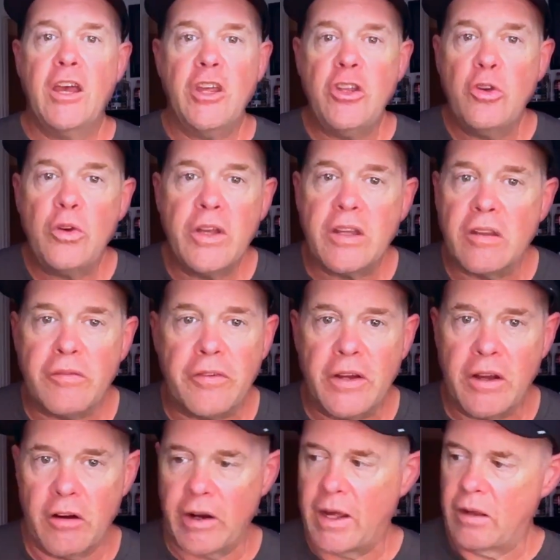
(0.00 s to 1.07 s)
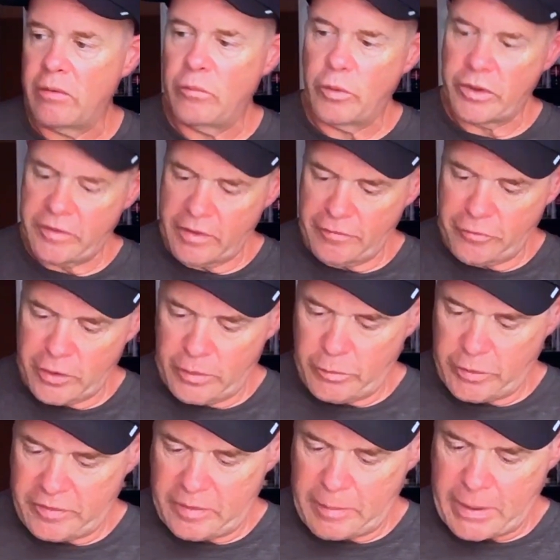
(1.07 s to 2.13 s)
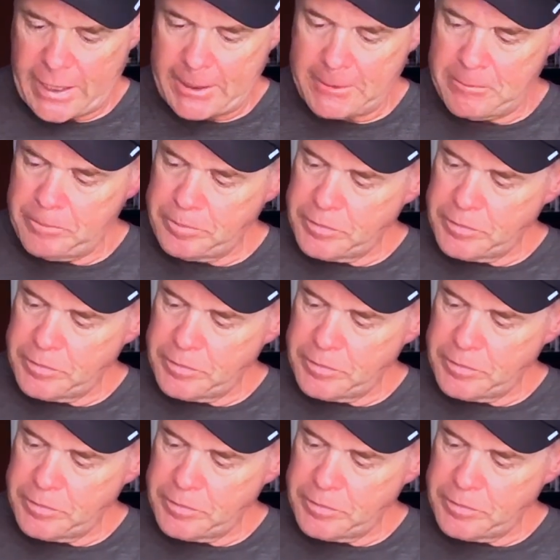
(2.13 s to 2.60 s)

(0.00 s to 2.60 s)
you get to figure it out. What's the front? What's the back?